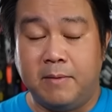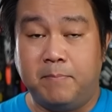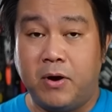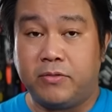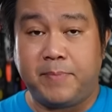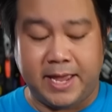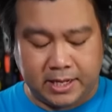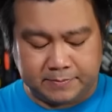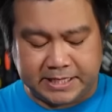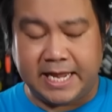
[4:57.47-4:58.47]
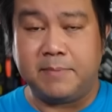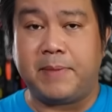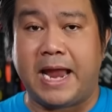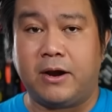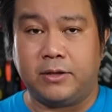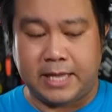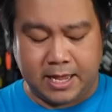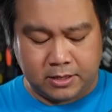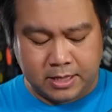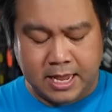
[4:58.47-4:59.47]
both pickups in
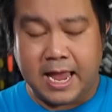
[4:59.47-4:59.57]
parallel,